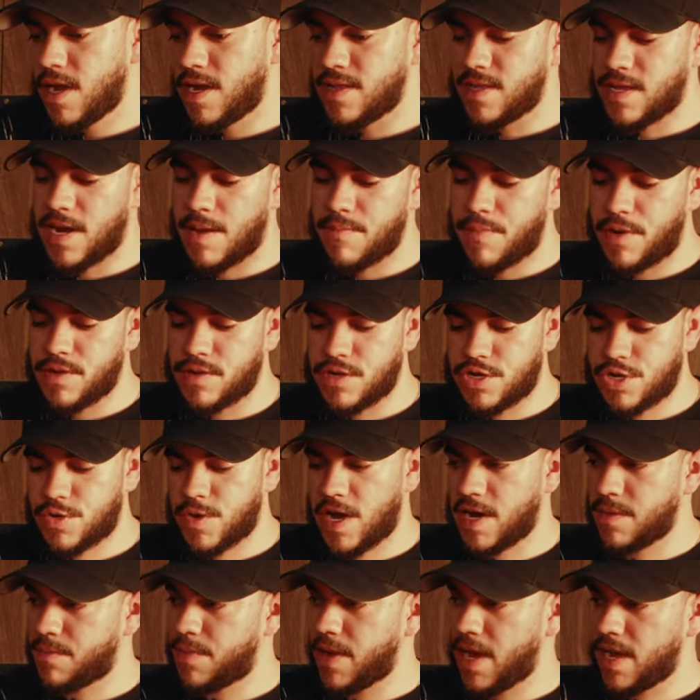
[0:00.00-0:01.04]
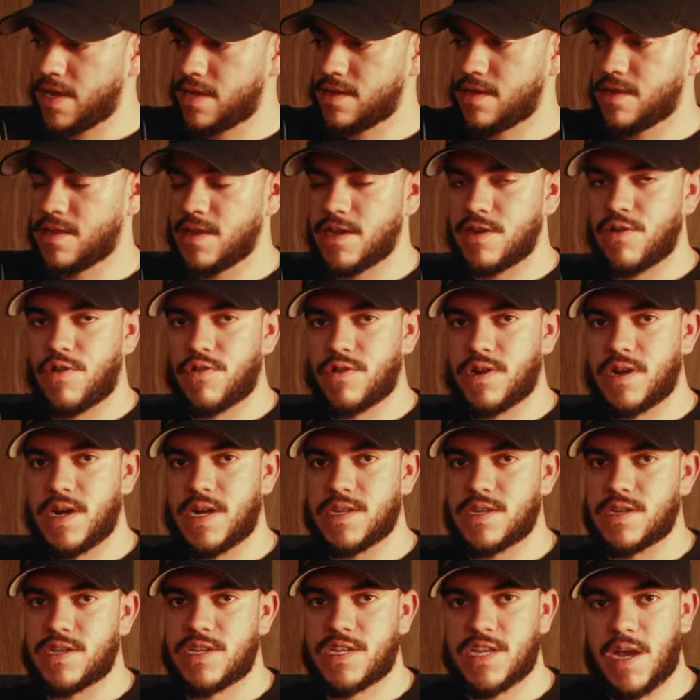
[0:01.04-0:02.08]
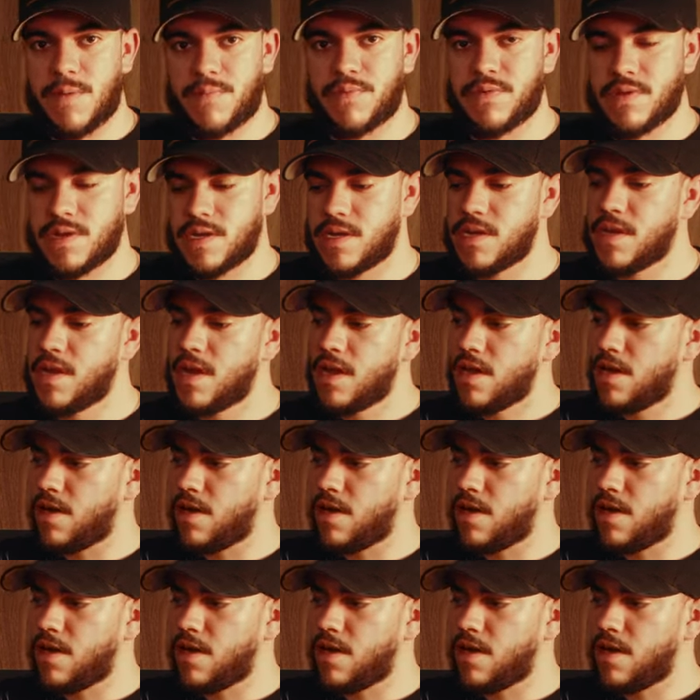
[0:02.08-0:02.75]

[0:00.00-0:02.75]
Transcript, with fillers: and then I bought the Trek Pack and the lid organizer separately.